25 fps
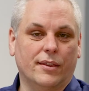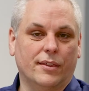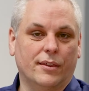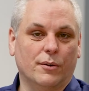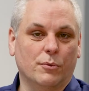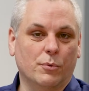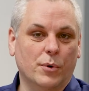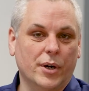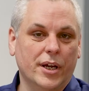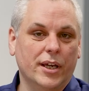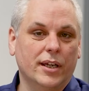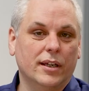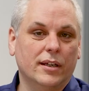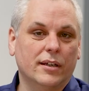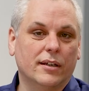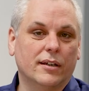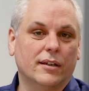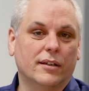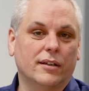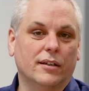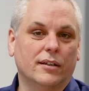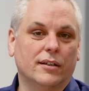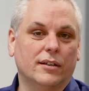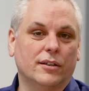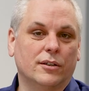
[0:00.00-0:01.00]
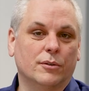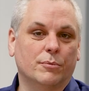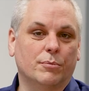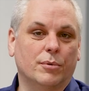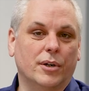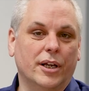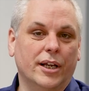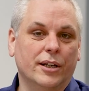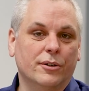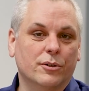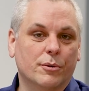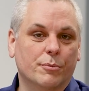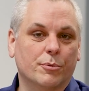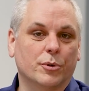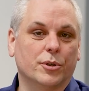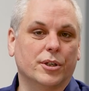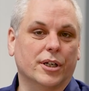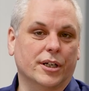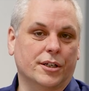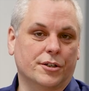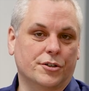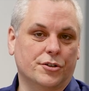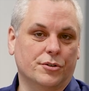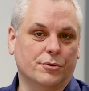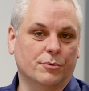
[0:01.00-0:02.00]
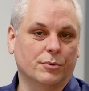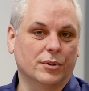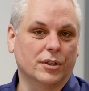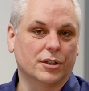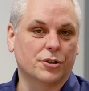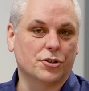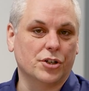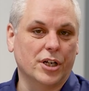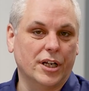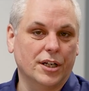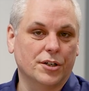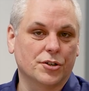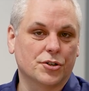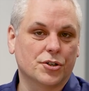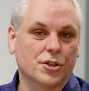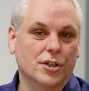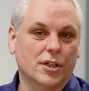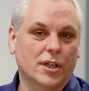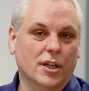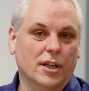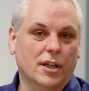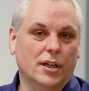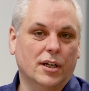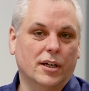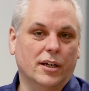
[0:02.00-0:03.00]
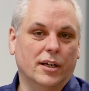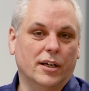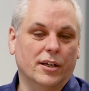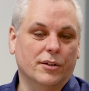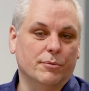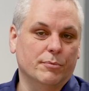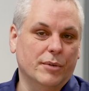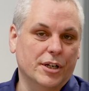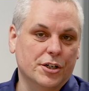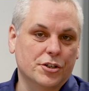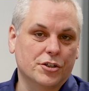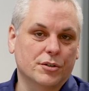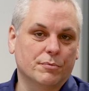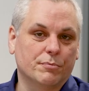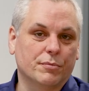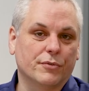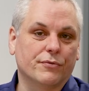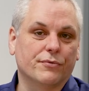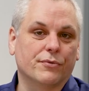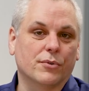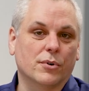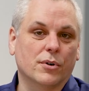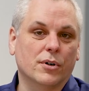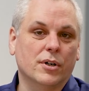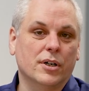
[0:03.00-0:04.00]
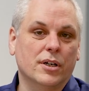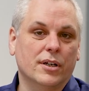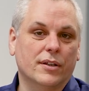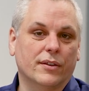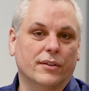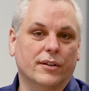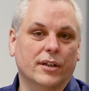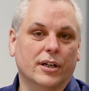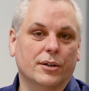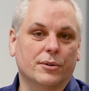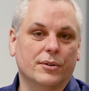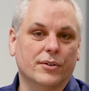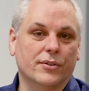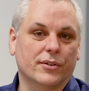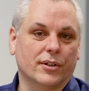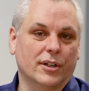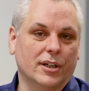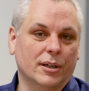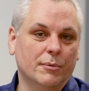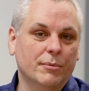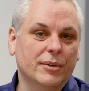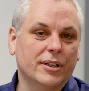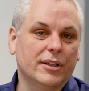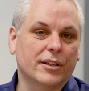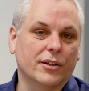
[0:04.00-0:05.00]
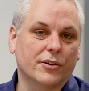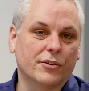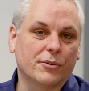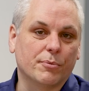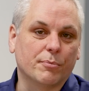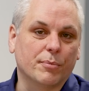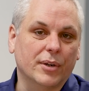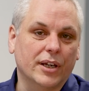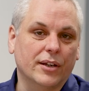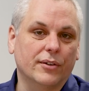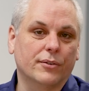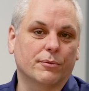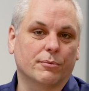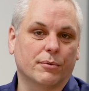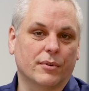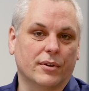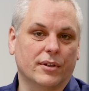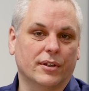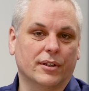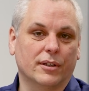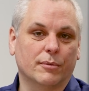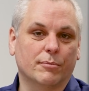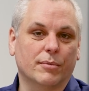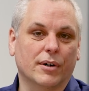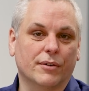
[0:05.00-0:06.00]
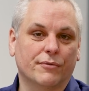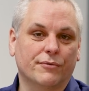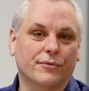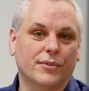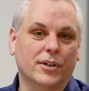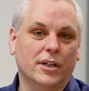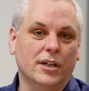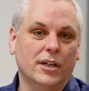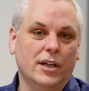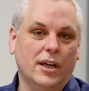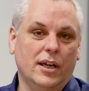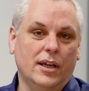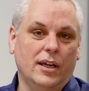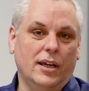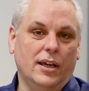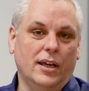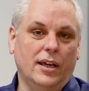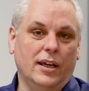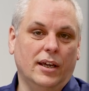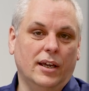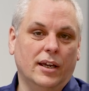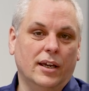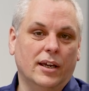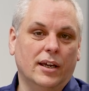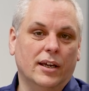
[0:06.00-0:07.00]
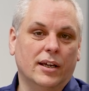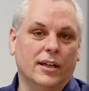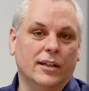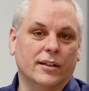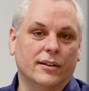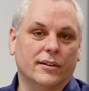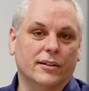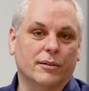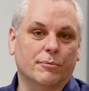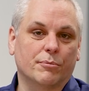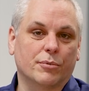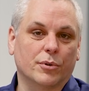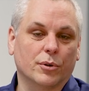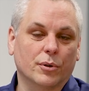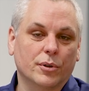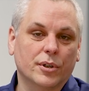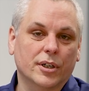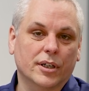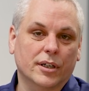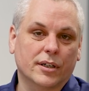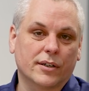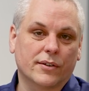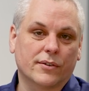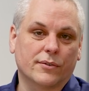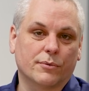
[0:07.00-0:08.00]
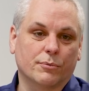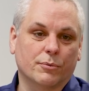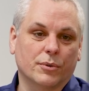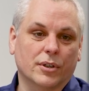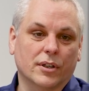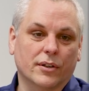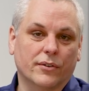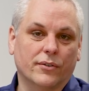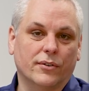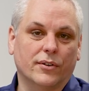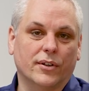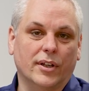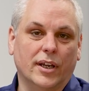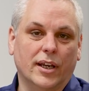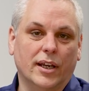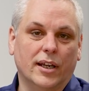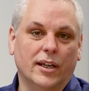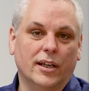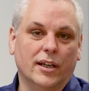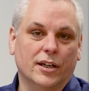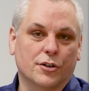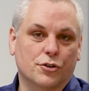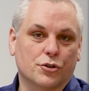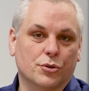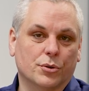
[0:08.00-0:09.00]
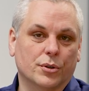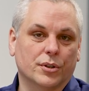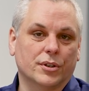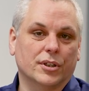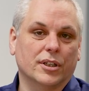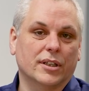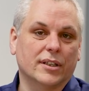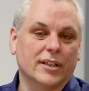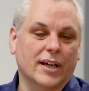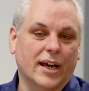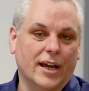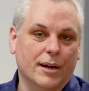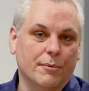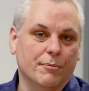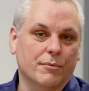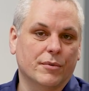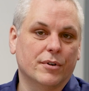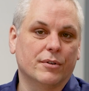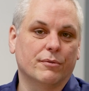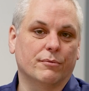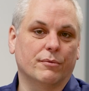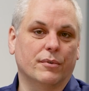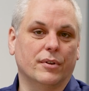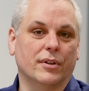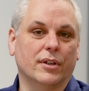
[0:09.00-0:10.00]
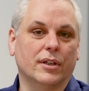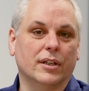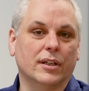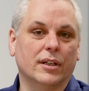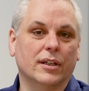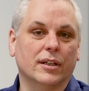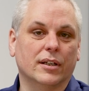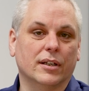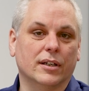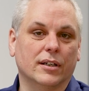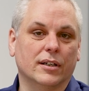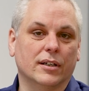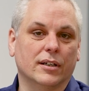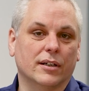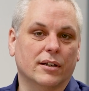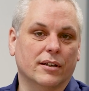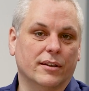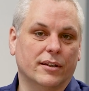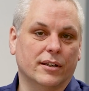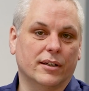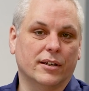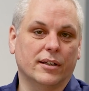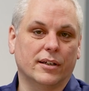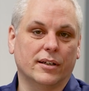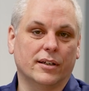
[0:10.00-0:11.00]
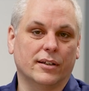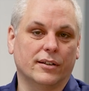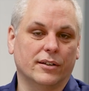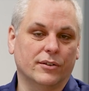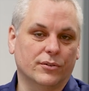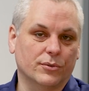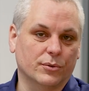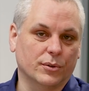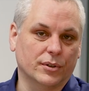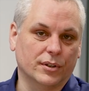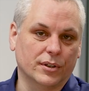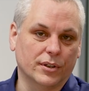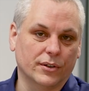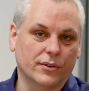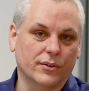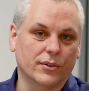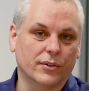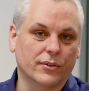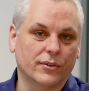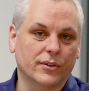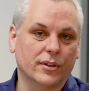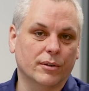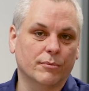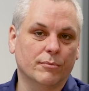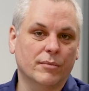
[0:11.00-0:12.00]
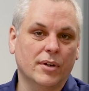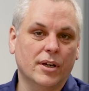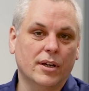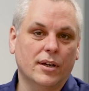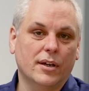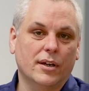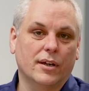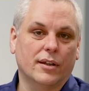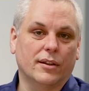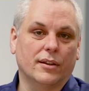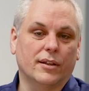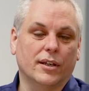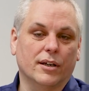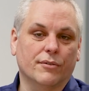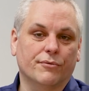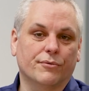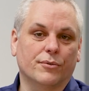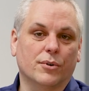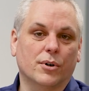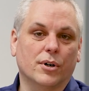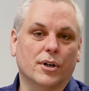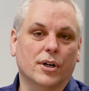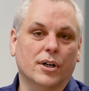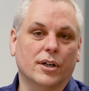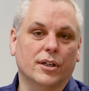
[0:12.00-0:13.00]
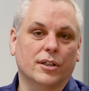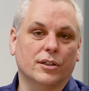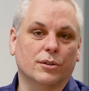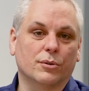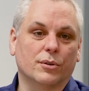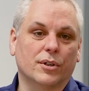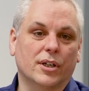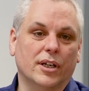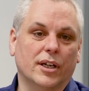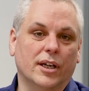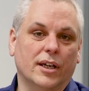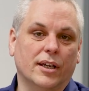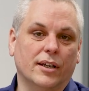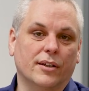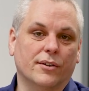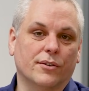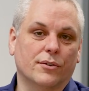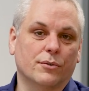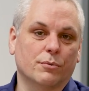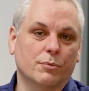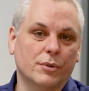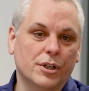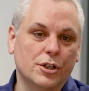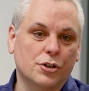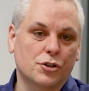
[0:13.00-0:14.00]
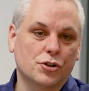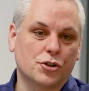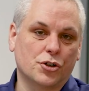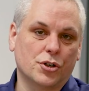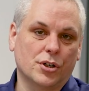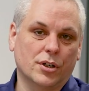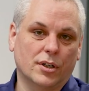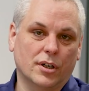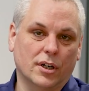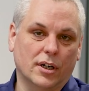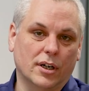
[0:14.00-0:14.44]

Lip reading: The way you plan your production will change. As mentioned before, there is a limited space within the buffer, and the products will stay a shorter time within the sorting system. Therefore, you can switch